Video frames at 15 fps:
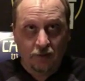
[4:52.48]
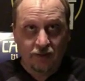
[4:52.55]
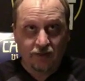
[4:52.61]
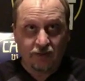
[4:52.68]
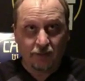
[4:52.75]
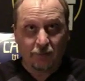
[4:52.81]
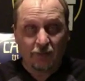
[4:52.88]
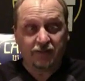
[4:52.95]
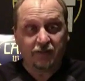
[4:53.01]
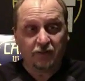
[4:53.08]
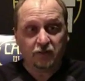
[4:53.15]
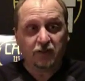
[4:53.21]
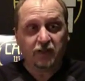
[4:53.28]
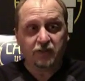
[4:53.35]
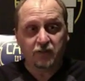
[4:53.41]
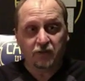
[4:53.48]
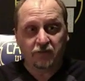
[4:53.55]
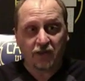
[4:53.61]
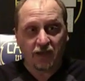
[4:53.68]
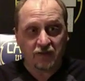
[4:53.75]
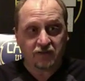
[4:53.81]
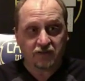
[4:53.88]
until about the early
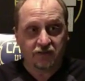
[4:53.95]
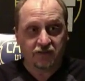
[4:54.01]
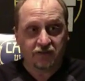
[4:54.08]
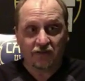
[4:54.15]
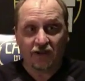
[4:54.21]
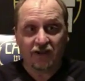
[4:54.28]
2000s. Now,